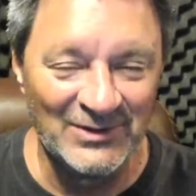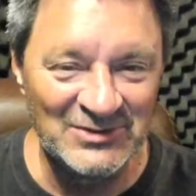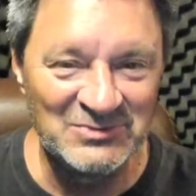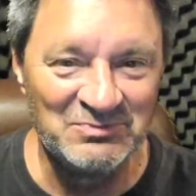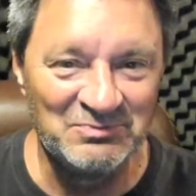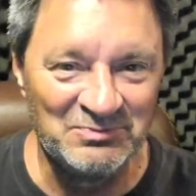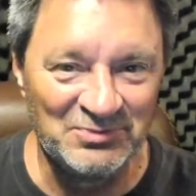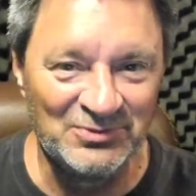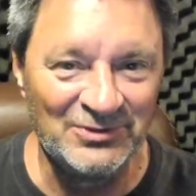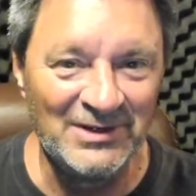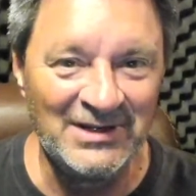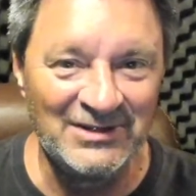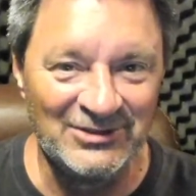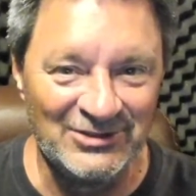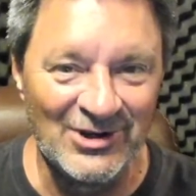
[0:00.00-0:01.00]
It's
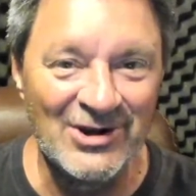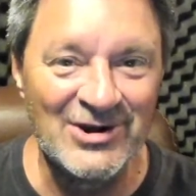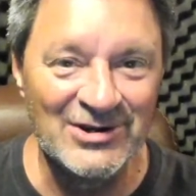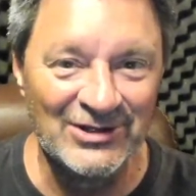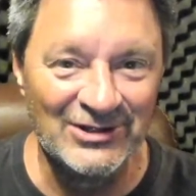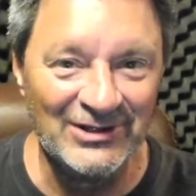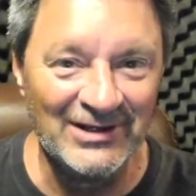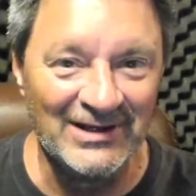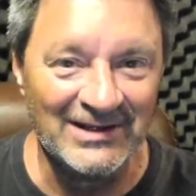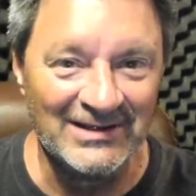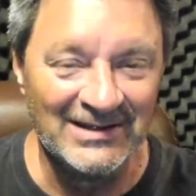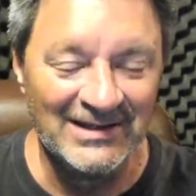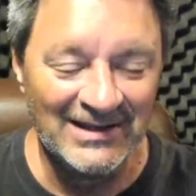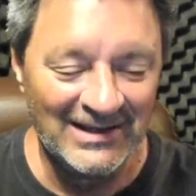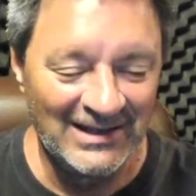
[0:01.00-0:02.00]
pretty darn
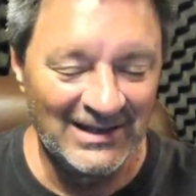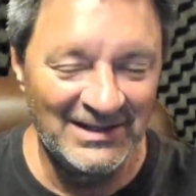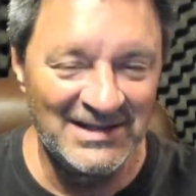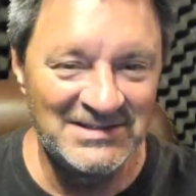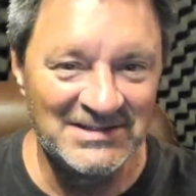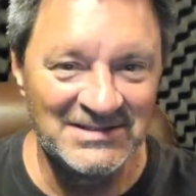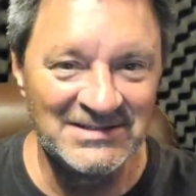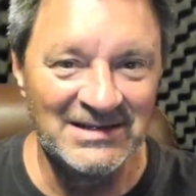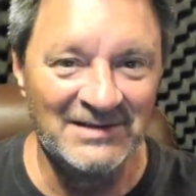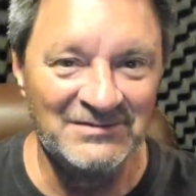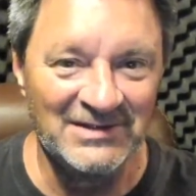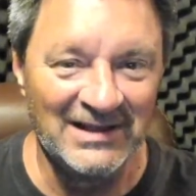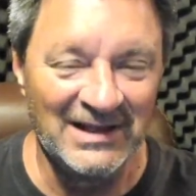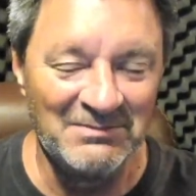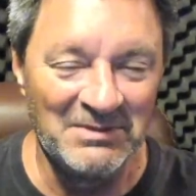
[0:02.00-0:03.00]
good. At least it's enough
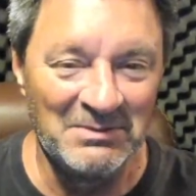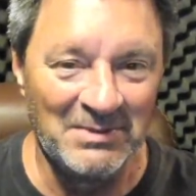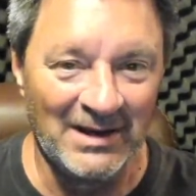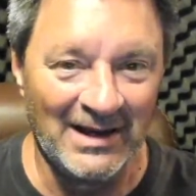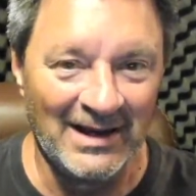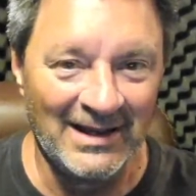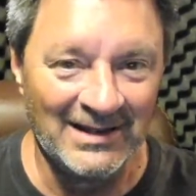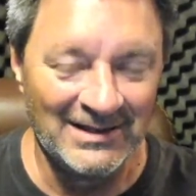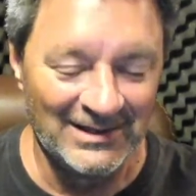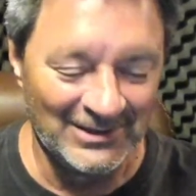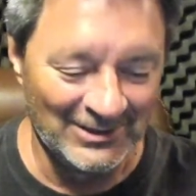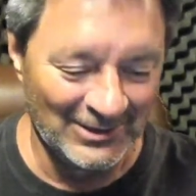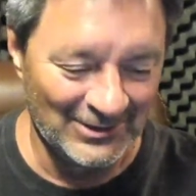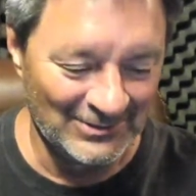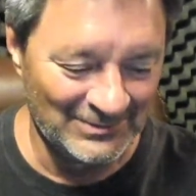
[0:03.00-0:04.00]
to get me by, you
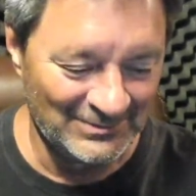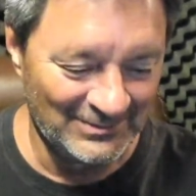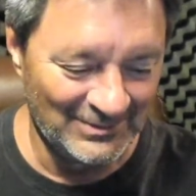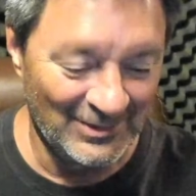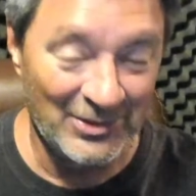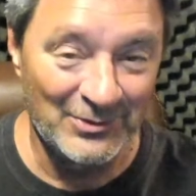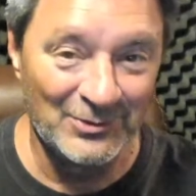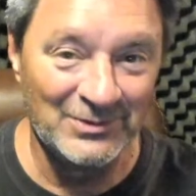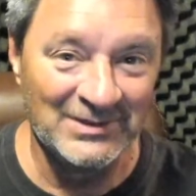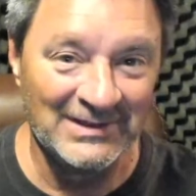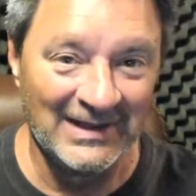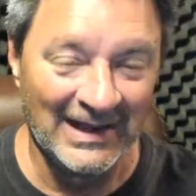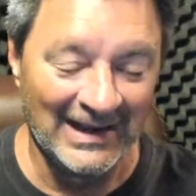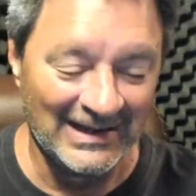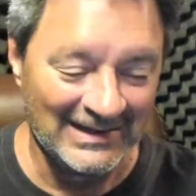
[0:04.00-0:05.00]
know, through
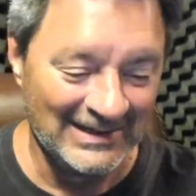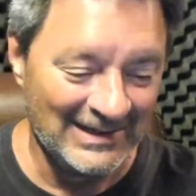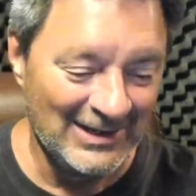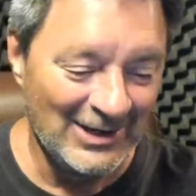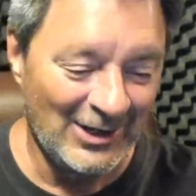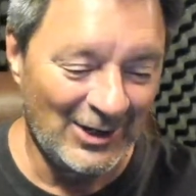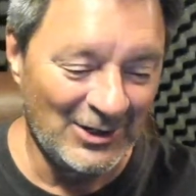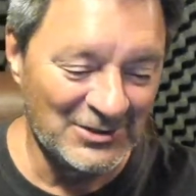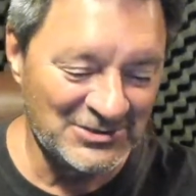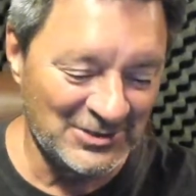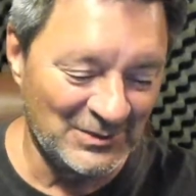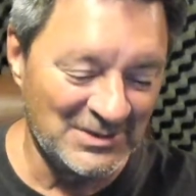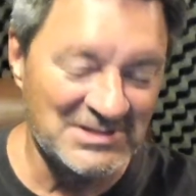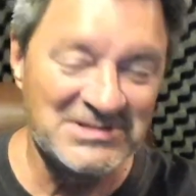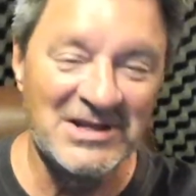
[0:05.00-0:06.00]
today.
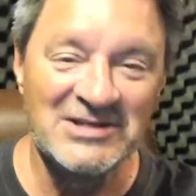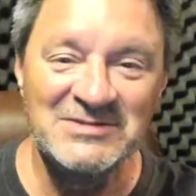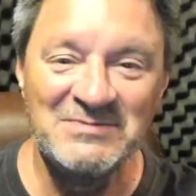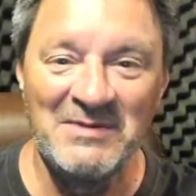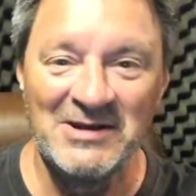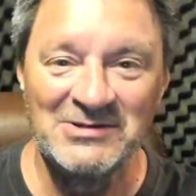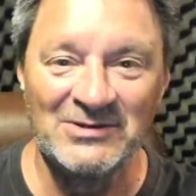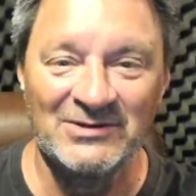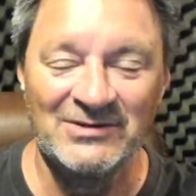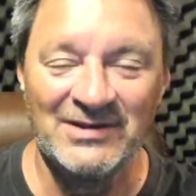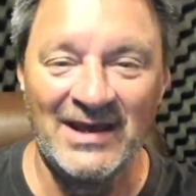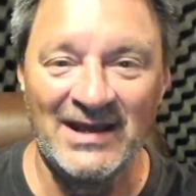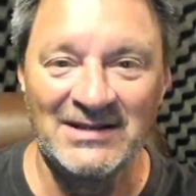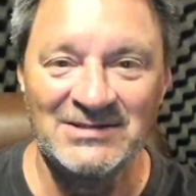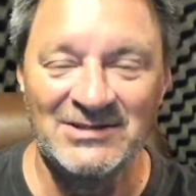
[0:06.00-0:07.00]
Also, want to say a special
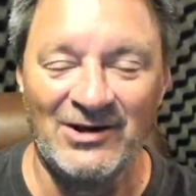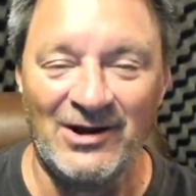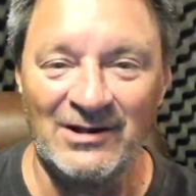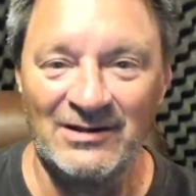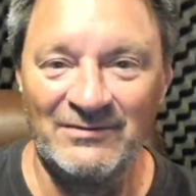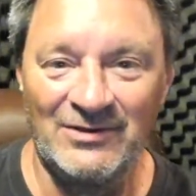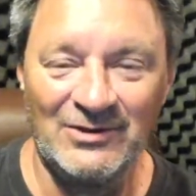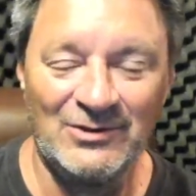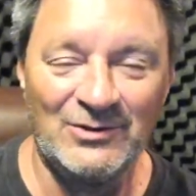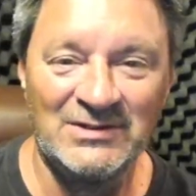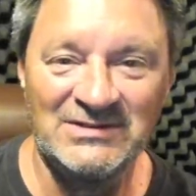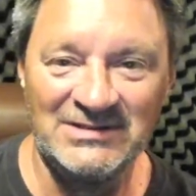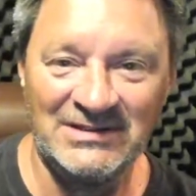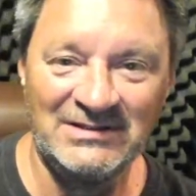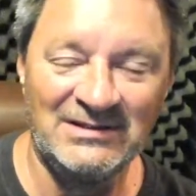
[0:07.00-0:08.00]
thanks to all of you who
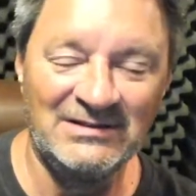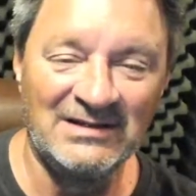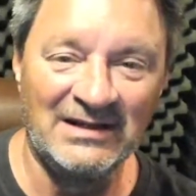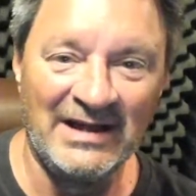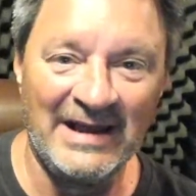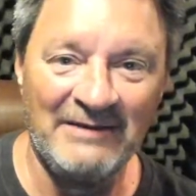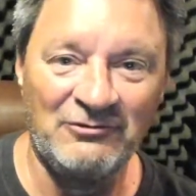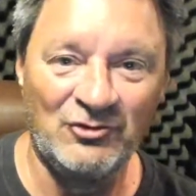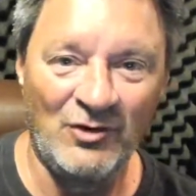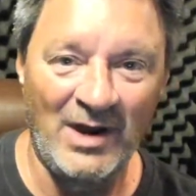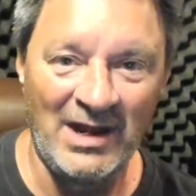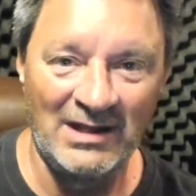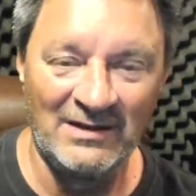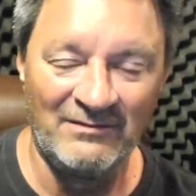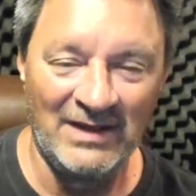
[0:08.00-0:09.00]
attended the live
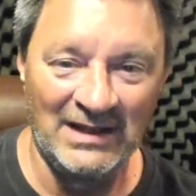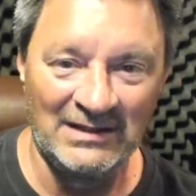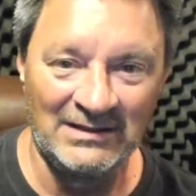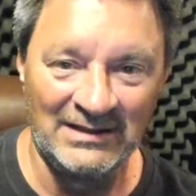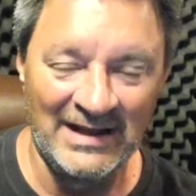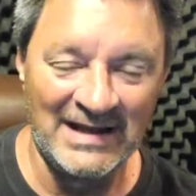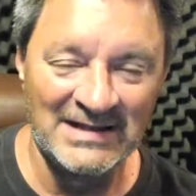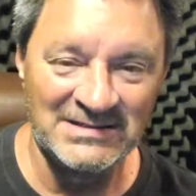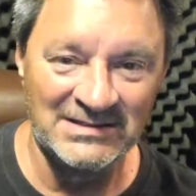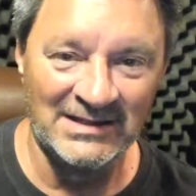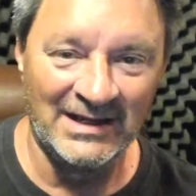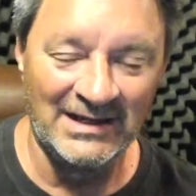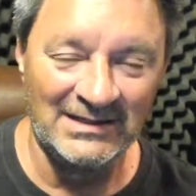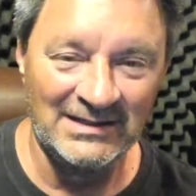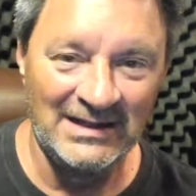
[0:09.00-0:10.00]
training event last
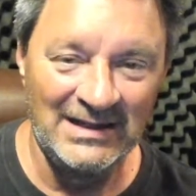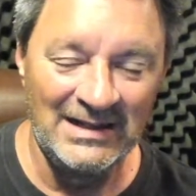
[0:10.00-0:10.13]
night.